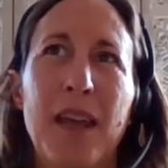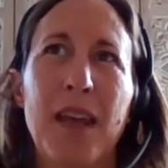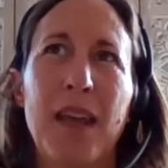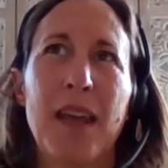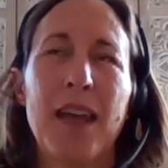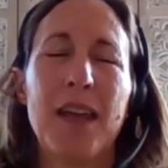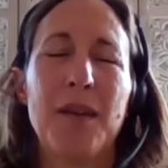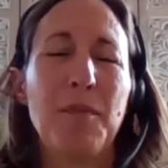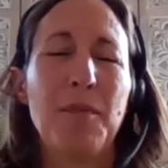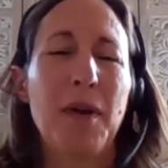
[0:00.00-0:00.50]

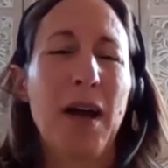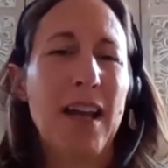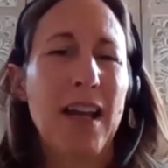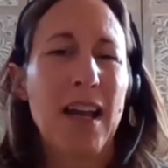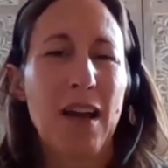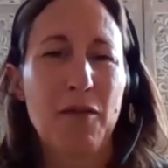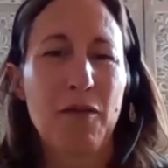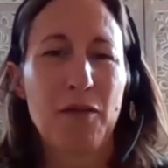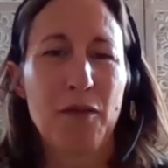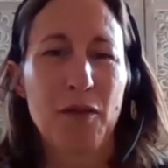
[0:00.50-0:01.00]
in my
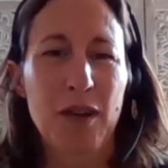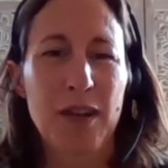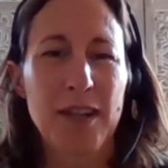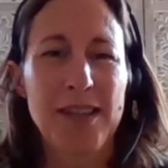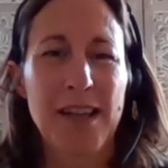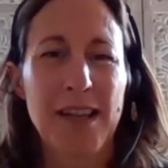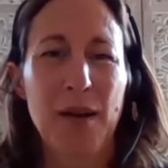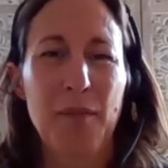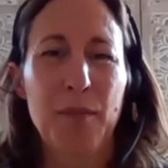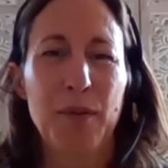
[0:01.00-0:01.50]
life, for
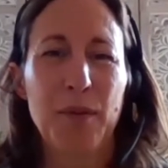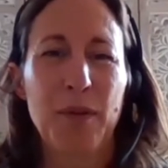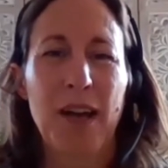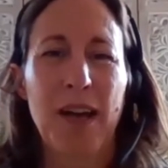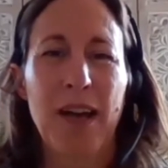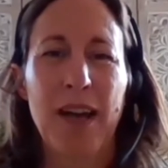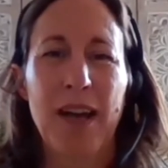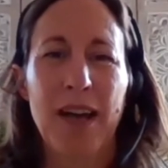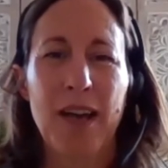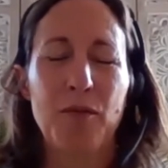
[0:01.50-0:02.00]
example,
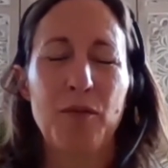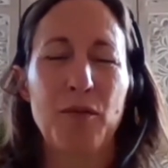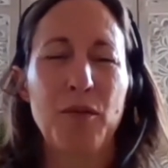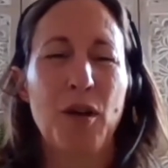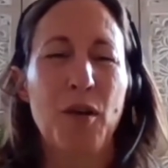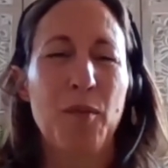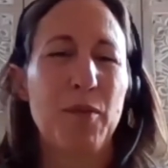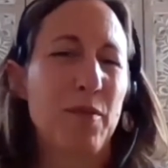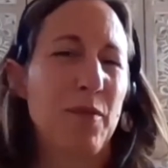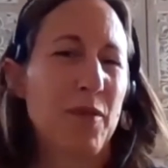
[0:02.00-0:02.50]
I grew
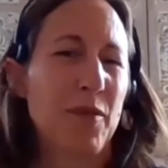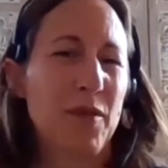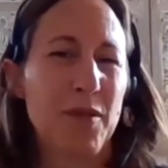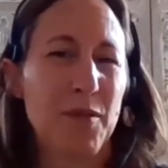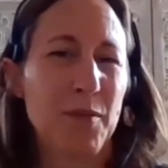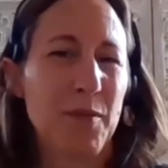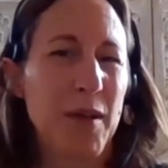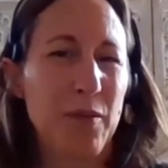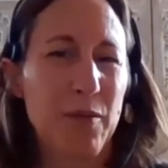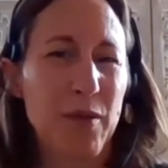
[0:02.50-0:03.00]
up
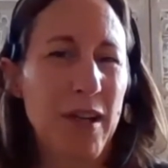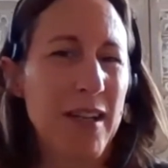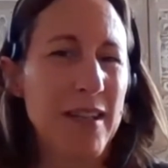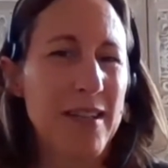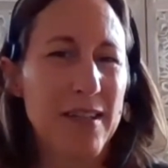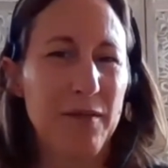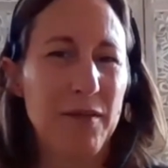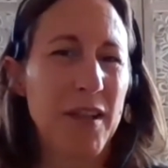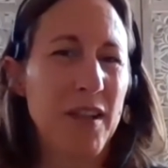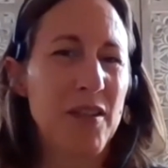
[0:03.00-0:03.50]
to be
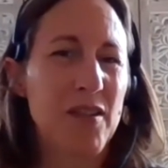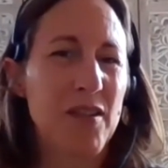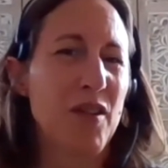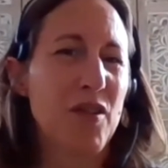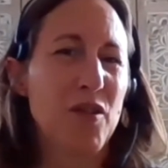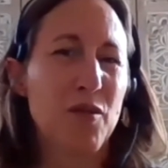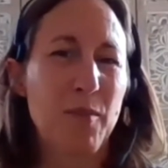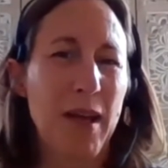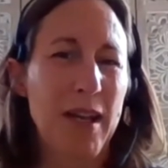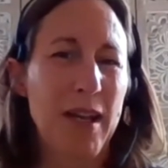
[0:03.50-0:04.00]
relatively
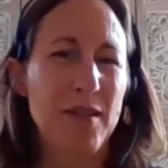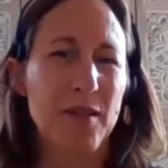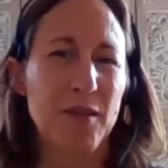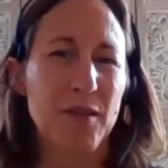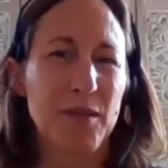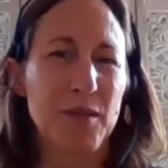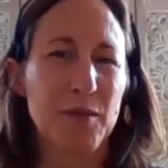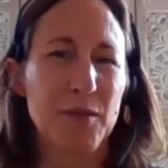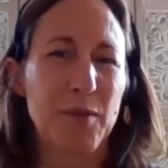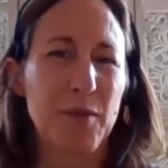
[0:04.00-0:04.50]

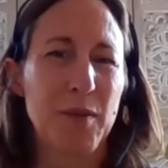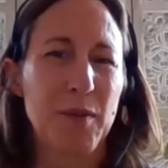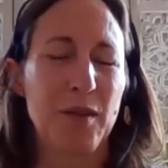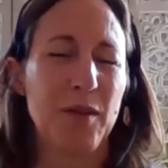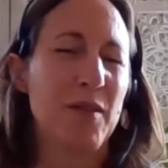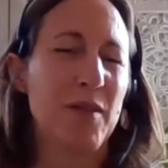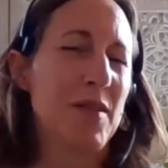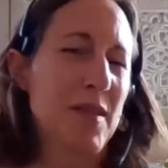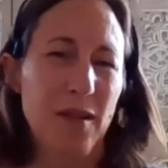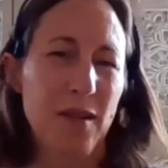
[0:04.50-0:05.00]
judgmental
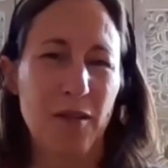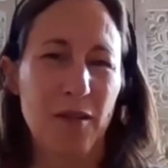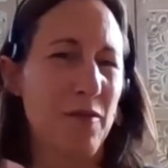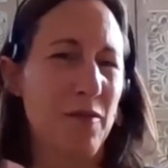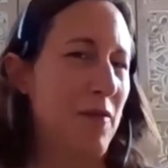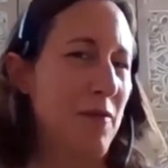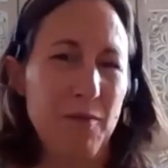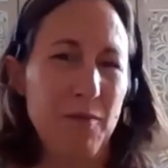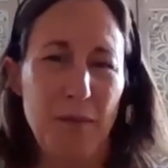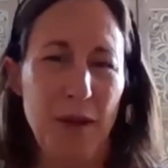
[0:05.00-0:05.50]
because
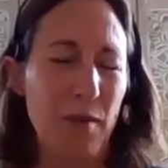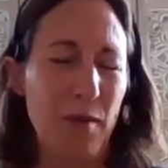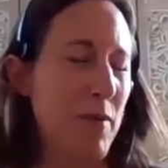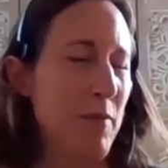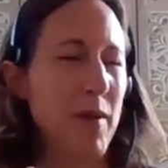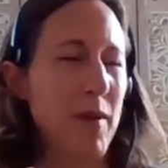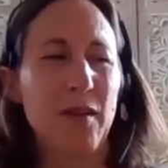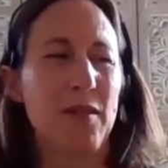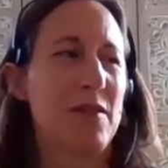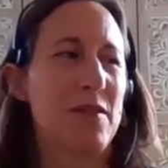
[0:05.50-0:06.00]
of
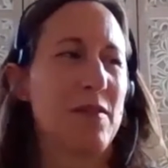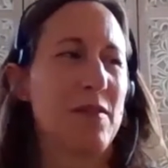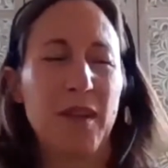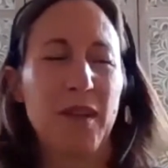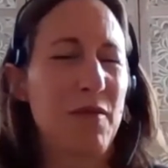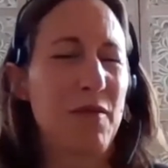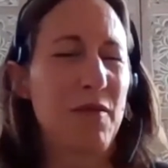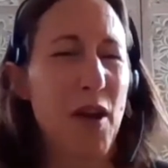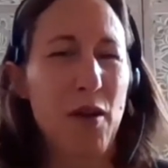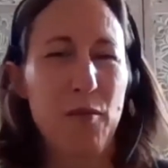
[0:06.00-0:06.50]

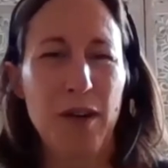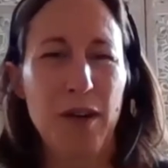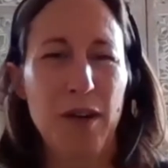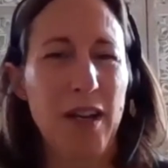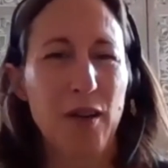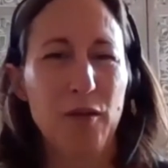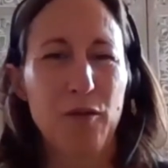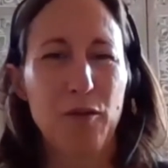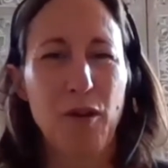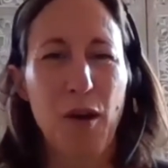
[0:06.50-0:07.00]
the environment
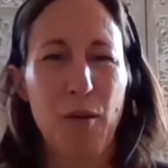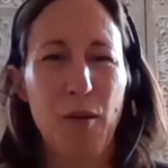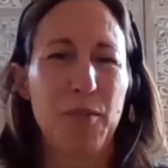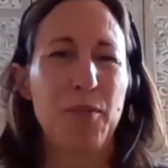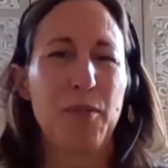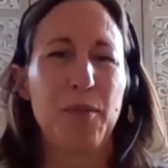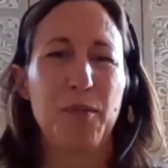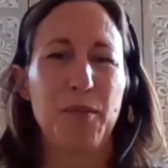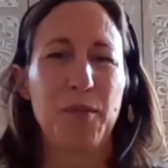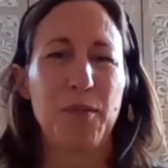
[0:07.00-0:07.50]
I grew
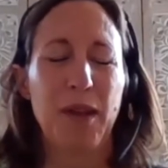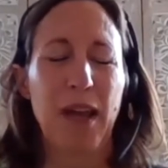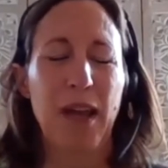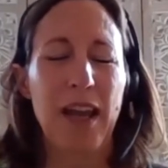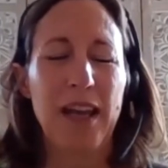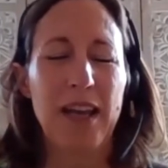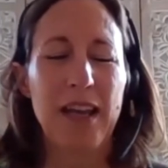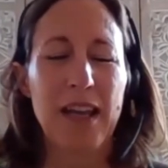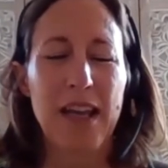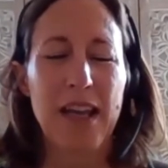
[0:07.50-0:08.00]
up,
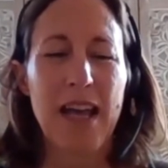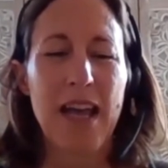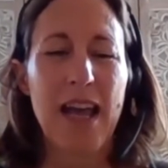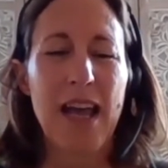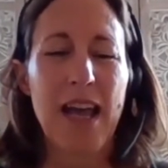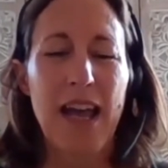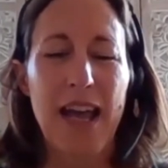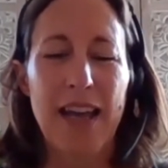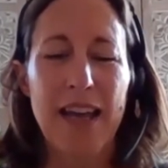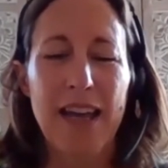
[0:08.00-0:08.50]
and
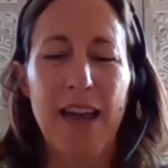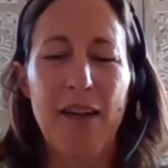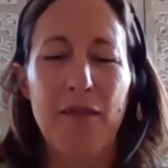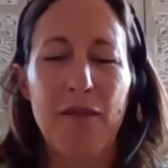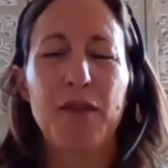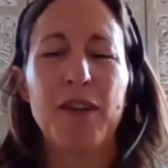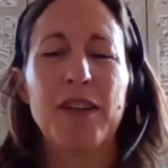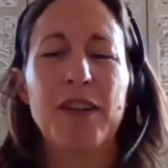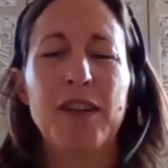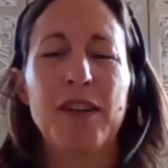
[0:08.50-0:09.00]

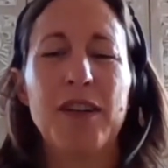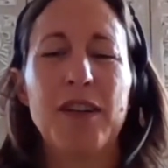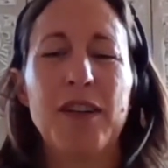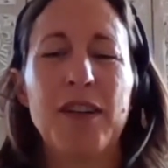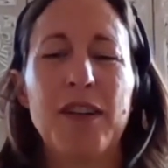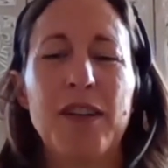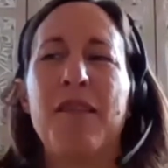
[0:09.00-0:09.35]
every time